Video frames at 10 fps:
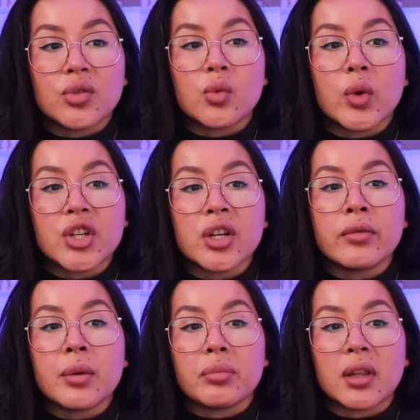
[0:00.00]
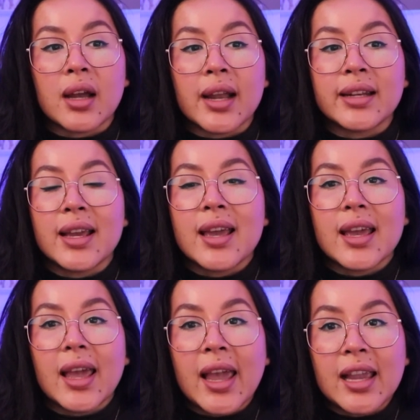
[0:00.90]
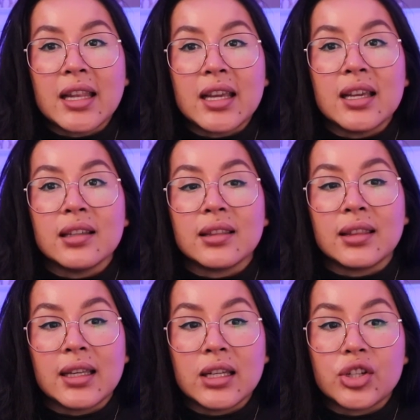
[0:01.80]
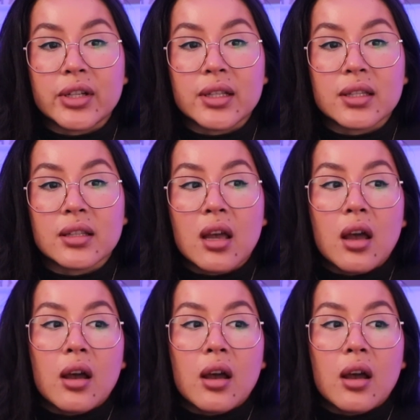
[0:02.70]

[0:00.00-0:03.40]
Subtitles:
to which it replied 80 legions,